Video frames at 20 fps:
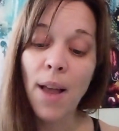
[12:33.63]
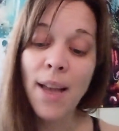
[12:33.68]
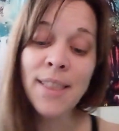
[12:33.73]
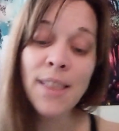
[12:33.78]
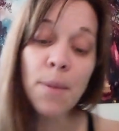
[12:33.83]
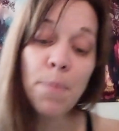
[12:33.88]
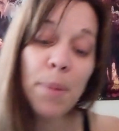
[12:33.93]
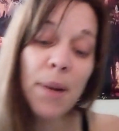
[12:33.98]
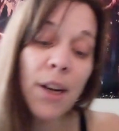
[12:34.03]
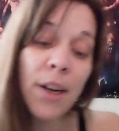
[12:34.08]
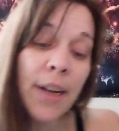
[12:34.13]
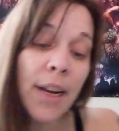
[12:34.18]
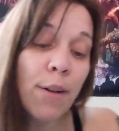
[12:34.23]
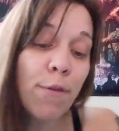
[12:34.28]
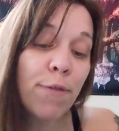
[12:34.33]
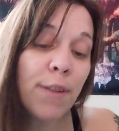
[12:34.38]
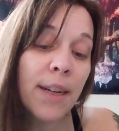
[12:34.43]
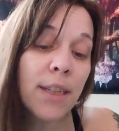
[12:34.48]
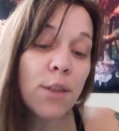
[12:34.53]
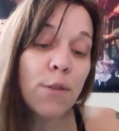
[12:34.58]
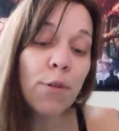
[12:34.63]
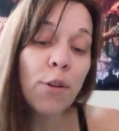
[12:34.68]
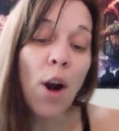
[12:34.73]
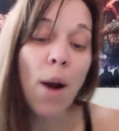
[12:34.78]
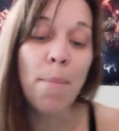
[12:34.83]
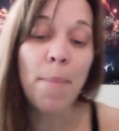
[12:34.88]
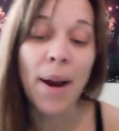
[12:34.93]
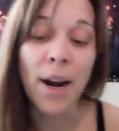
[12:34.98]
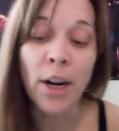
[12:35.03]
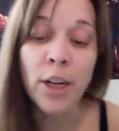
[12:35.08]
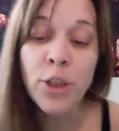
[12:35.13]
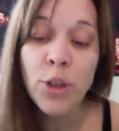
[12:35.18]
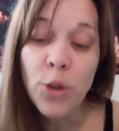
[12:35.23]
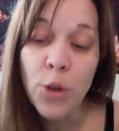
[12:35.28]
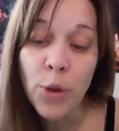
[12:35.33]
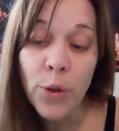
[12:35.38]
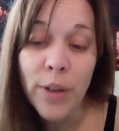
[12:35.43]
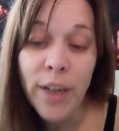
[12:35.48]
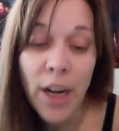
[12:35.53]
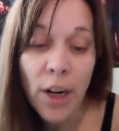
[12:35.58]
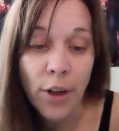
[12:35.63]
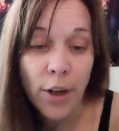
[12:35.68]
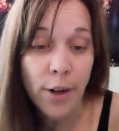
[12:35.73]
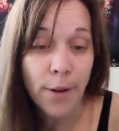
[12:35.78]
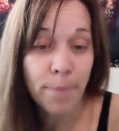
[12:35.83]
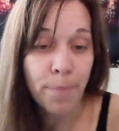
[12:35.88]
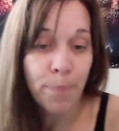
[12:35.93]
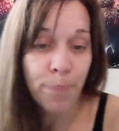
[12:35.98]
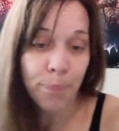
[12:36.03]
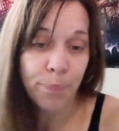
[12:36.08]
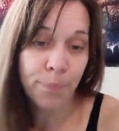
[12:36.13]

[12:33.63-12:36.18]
As the period fixed for our marriage drew nearer,